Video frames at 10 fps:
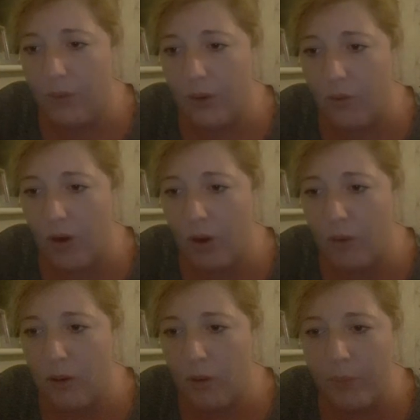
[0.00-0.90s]

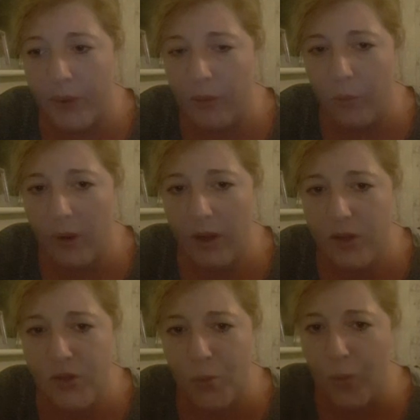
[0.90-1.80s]
grow up in the
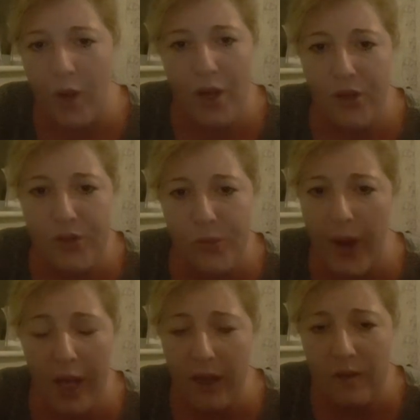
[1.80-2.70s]
worst
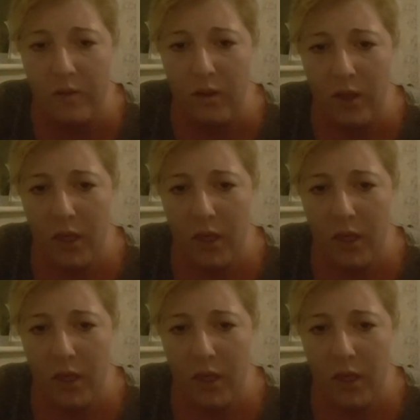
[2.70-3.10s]
ways.